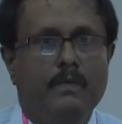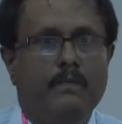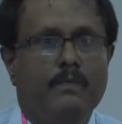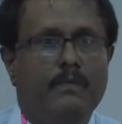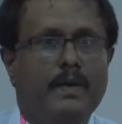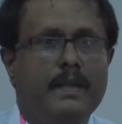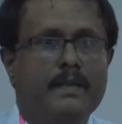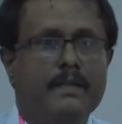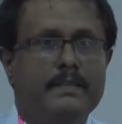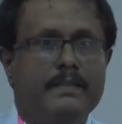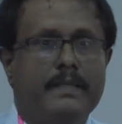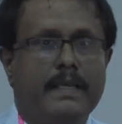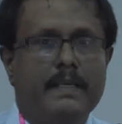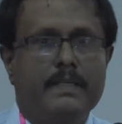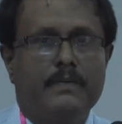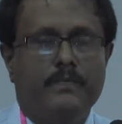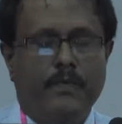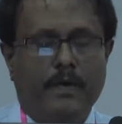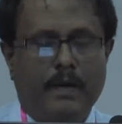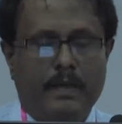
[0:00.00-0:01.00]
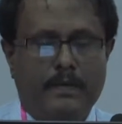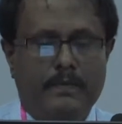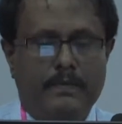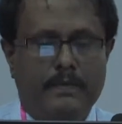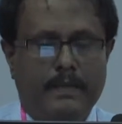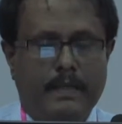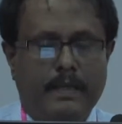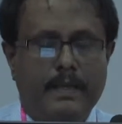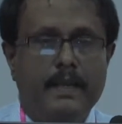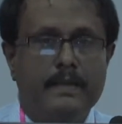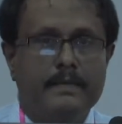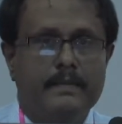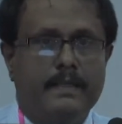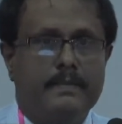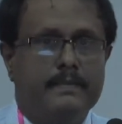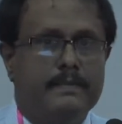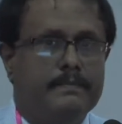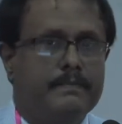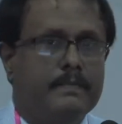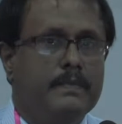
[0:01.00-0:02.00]
When stage 5,
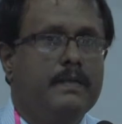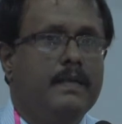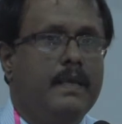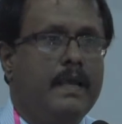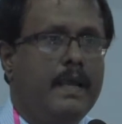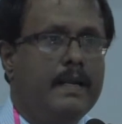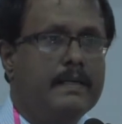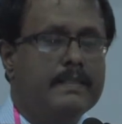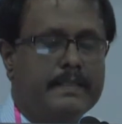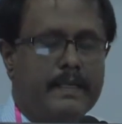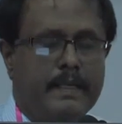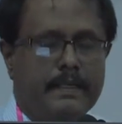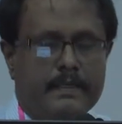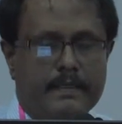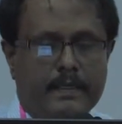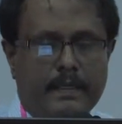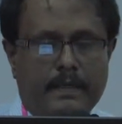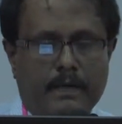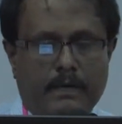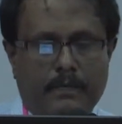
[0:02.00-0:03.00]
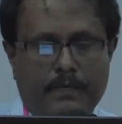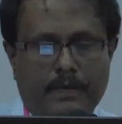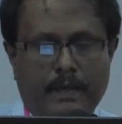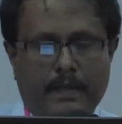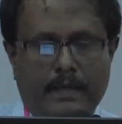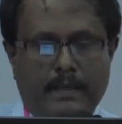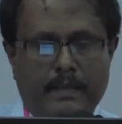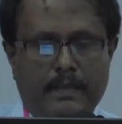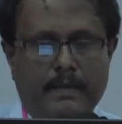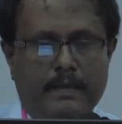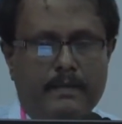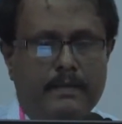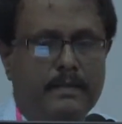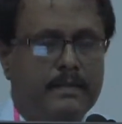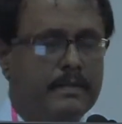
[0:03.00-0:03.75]
that's end-stage renal failure,